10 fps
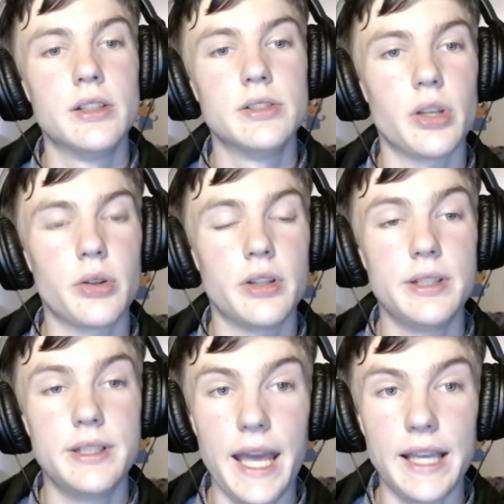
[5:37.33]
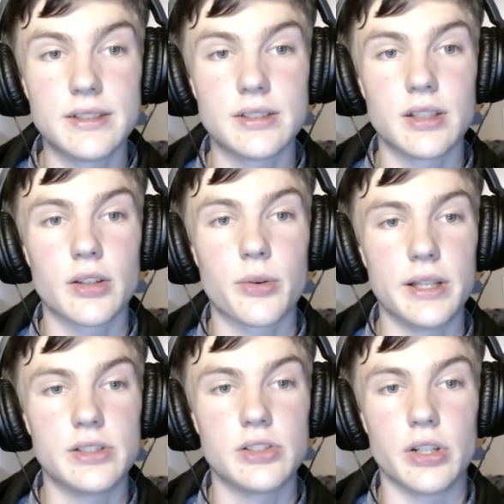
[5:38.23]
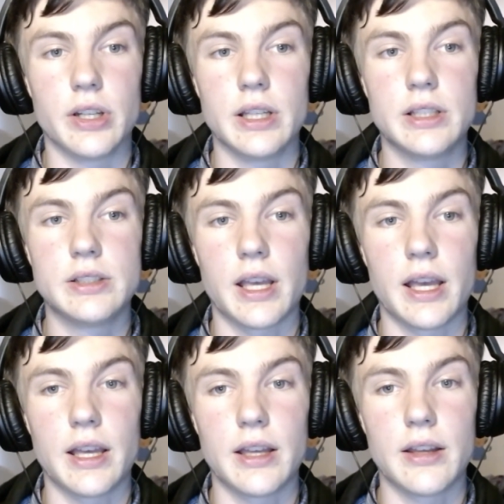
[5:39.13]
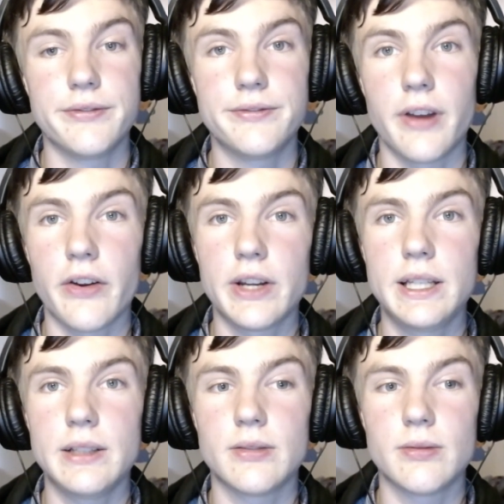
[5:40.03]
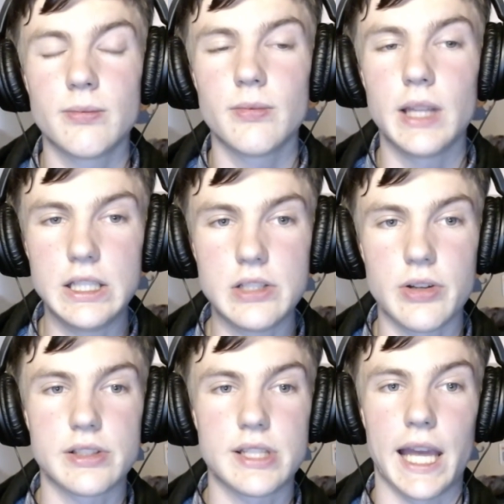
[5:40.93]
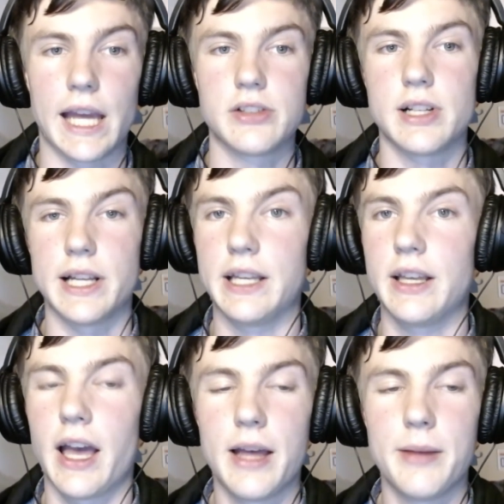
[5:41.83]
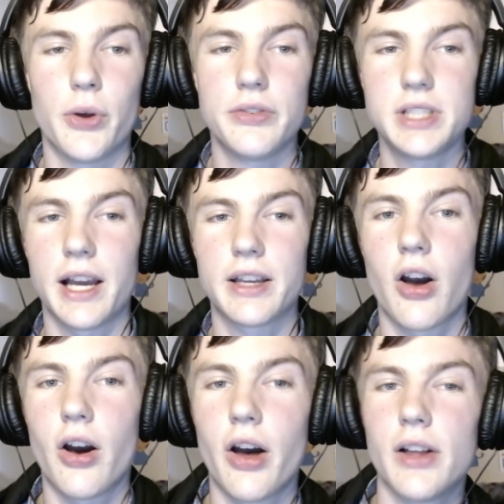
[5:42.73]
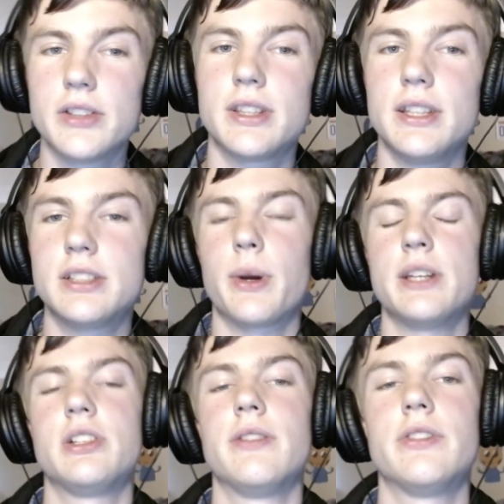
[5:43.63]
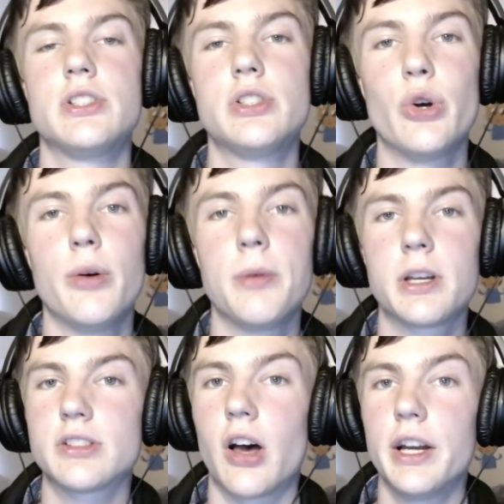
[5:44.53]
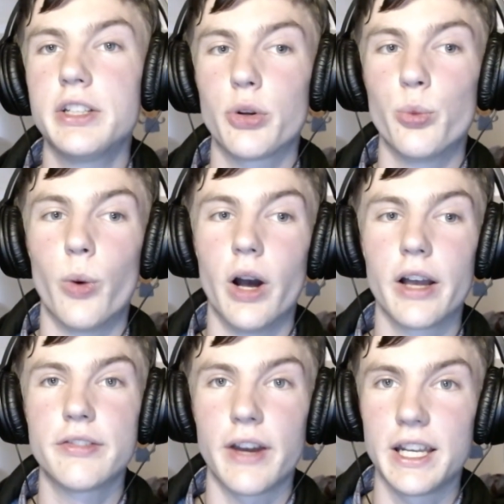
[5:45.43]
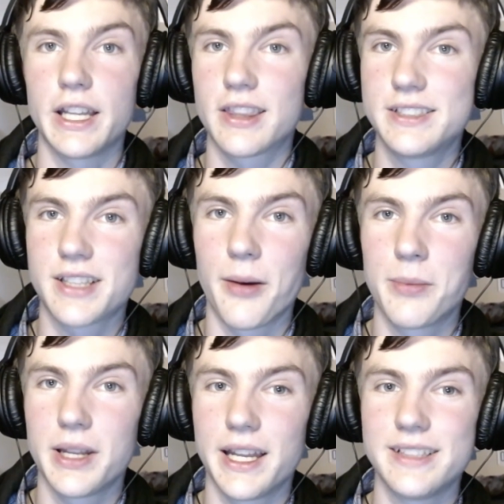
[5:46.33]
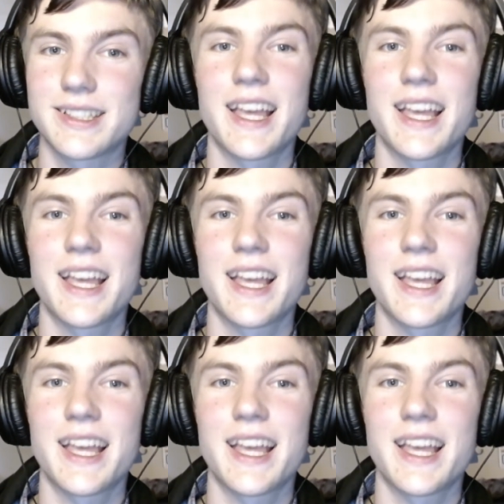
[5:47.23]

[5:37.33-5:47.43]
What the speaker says: So the next question is very interesting actually. Obviously I can't answer this question for sure because I don't work for any of these companies.